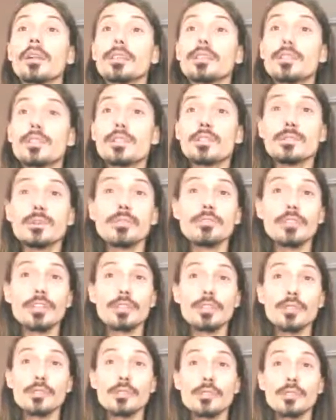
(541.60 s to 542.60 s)
its
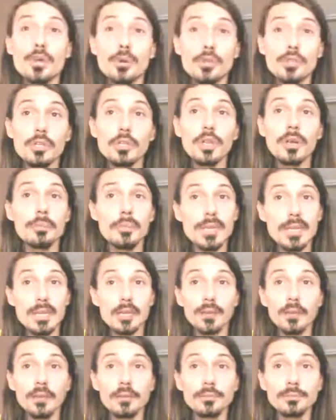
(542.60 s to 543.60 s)
universal social
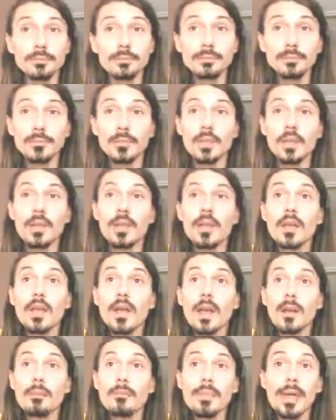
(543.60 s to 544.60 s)
appeal,
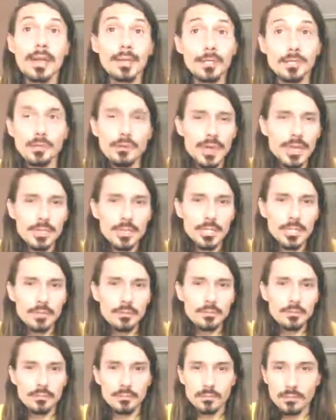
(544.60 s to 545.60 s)

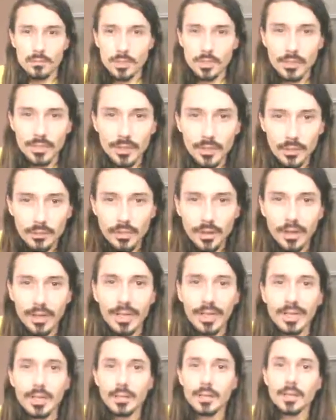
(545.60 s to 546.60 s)
penetration, so like they're
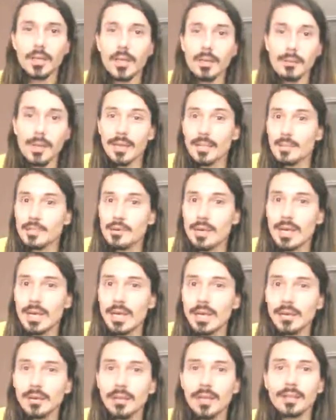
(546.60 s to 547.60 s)
very like
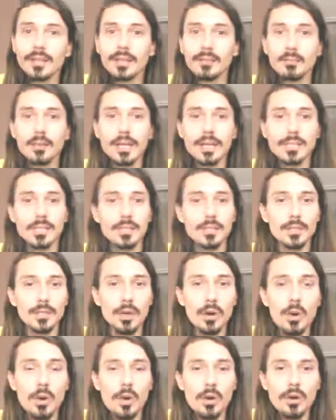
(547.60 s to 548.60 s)
penetrating and like will get to the
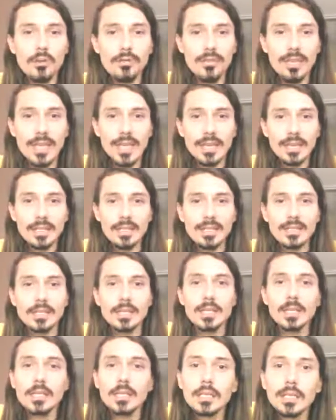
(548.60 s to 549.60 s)
core of things, and
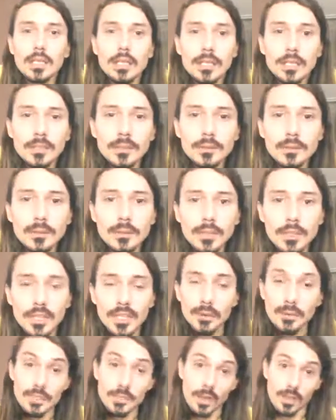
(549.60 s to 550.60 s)

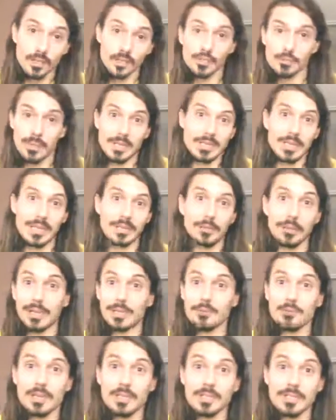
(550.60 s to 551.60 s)
as long as you maintain their
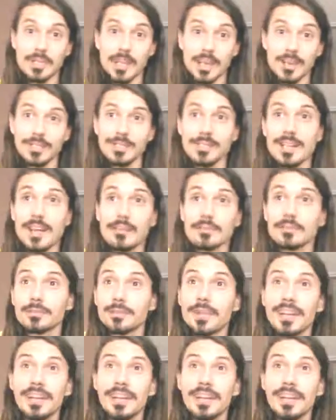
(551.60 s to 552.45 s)
interest kind of stuff.